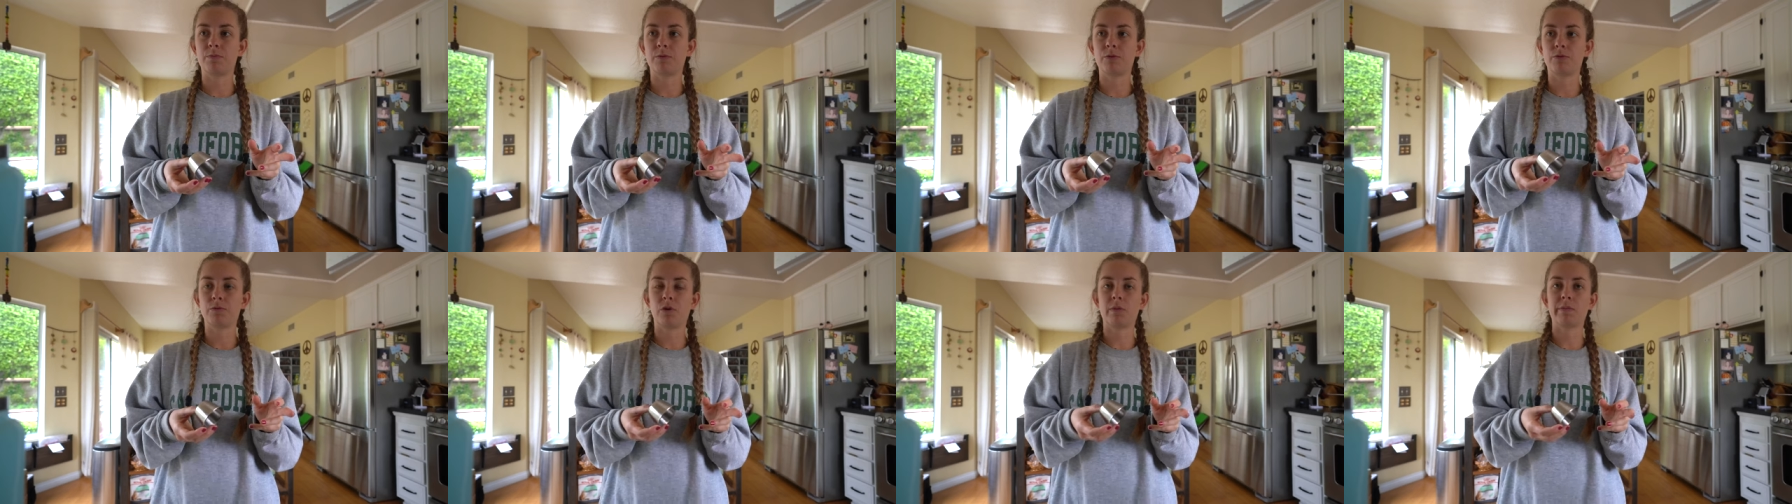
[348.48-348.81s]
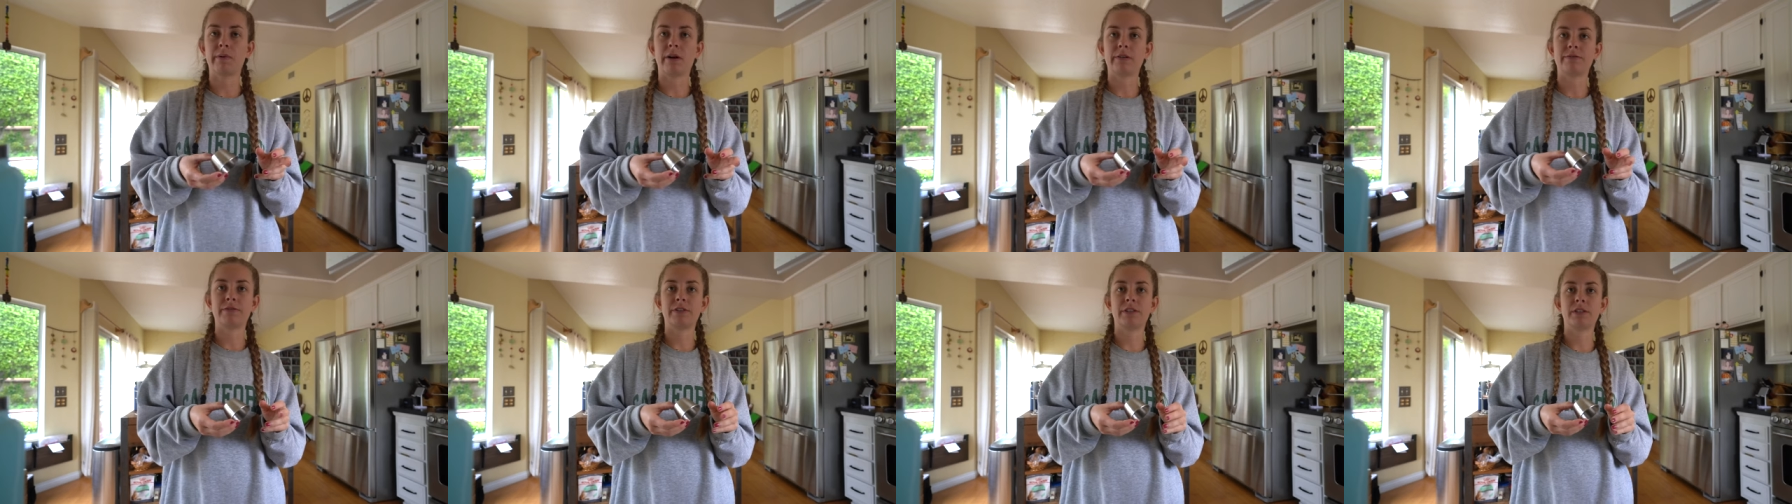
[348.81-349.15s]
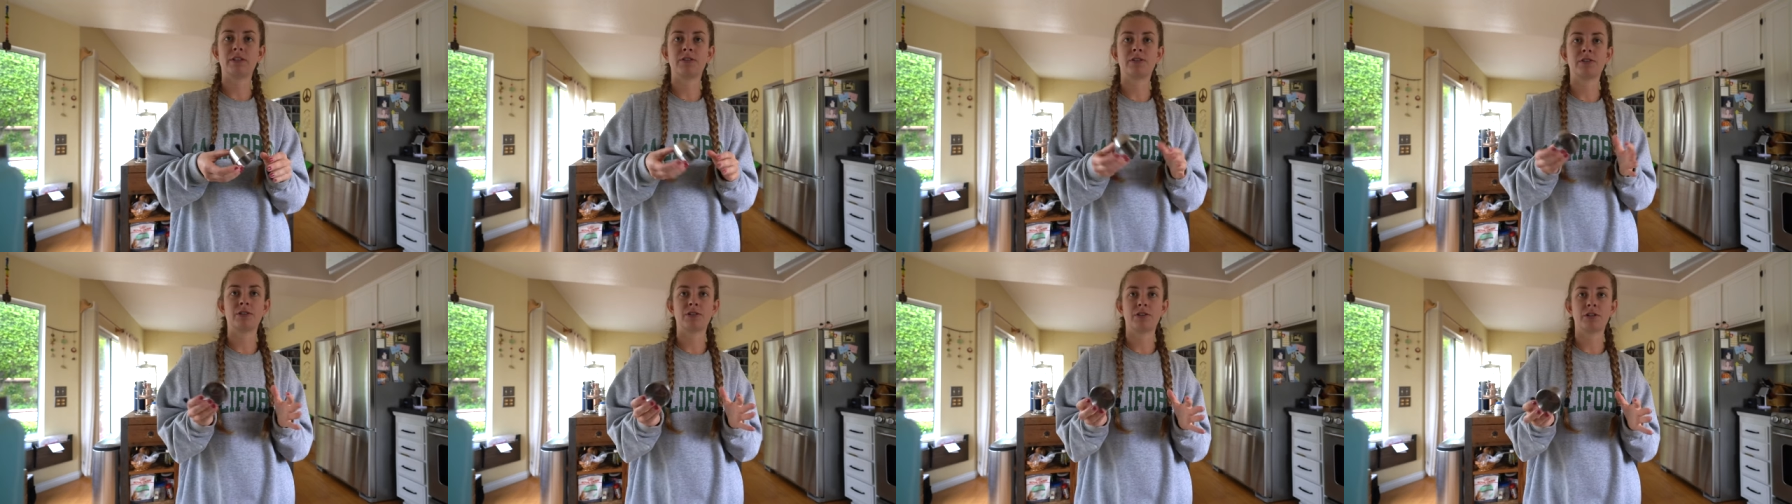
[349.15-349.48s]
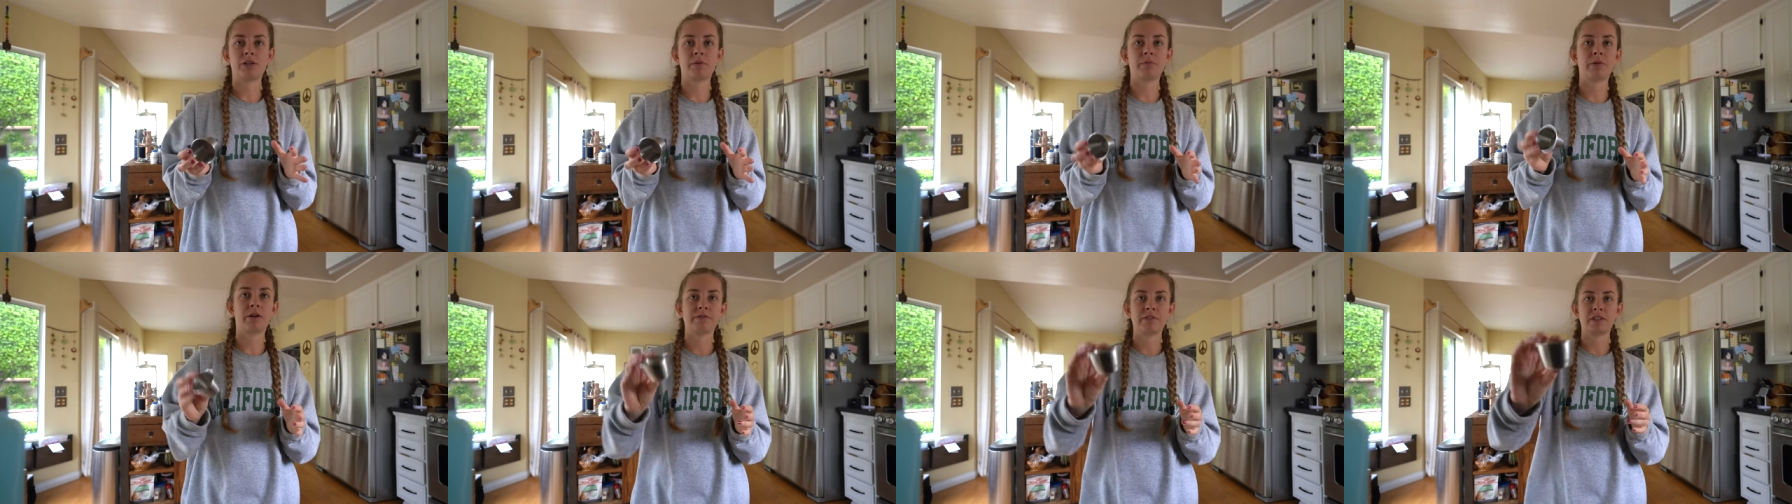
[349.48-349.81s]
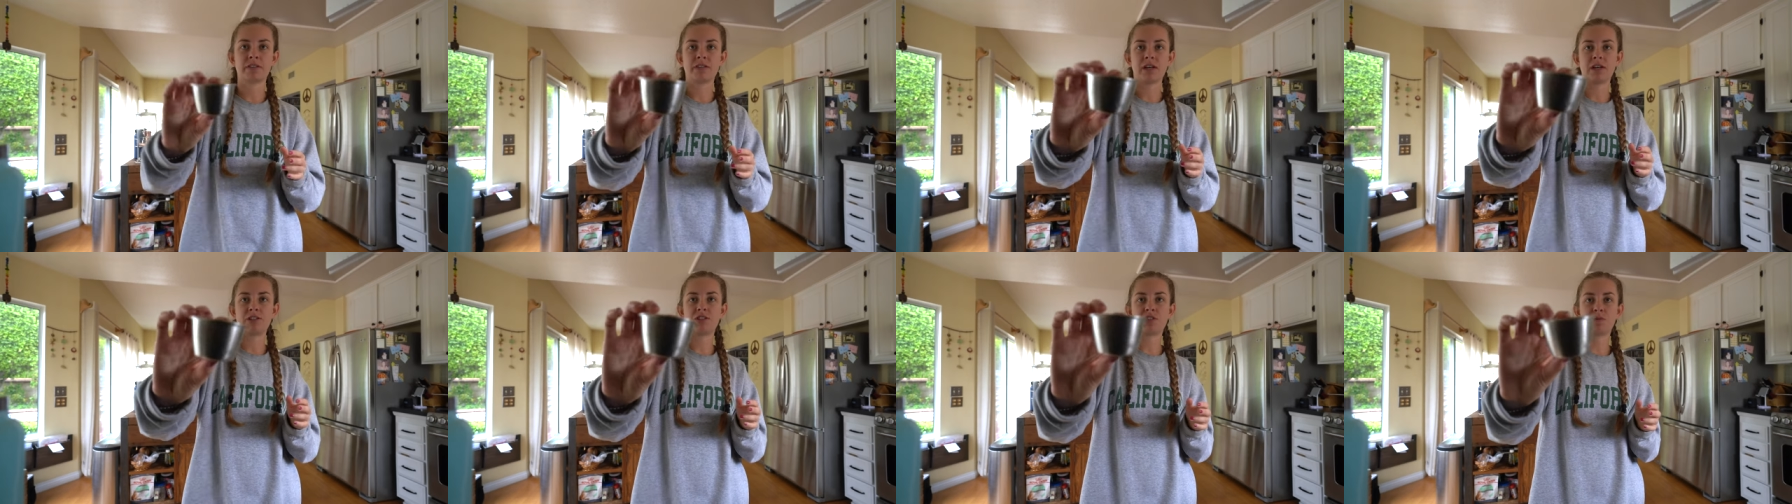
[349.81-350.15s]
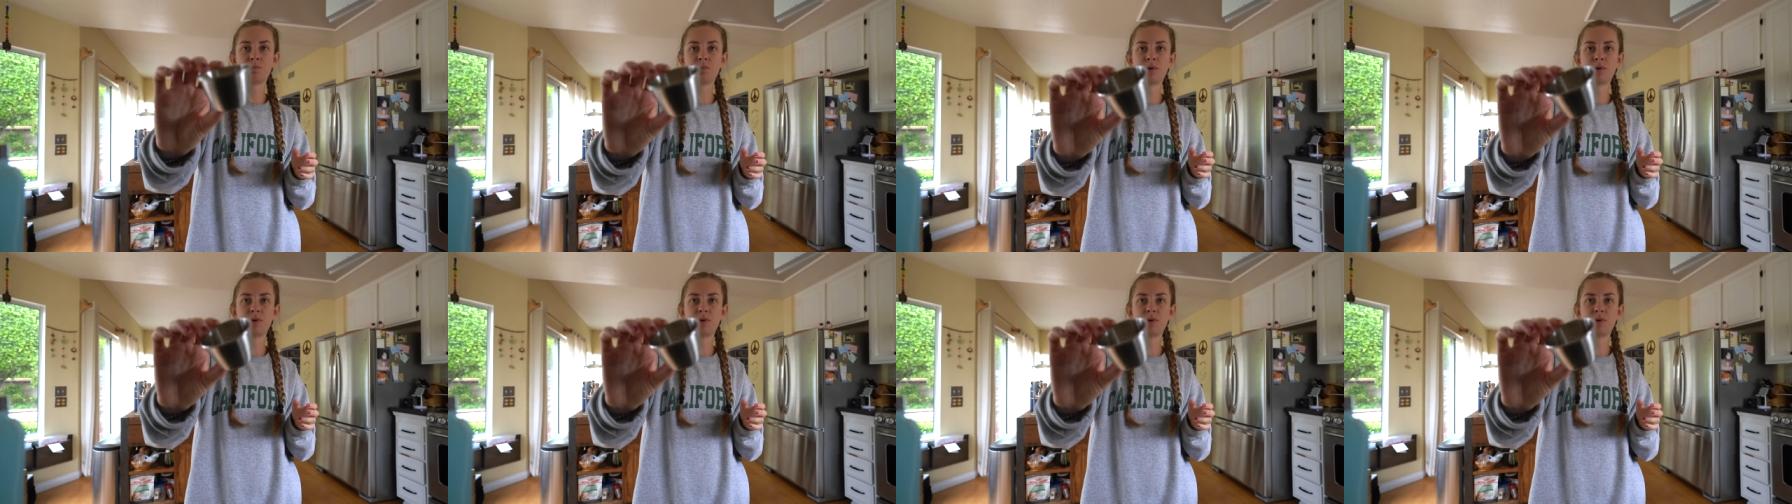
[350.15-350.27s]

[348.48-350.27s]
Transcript: Before breakfast or during breakfast, I just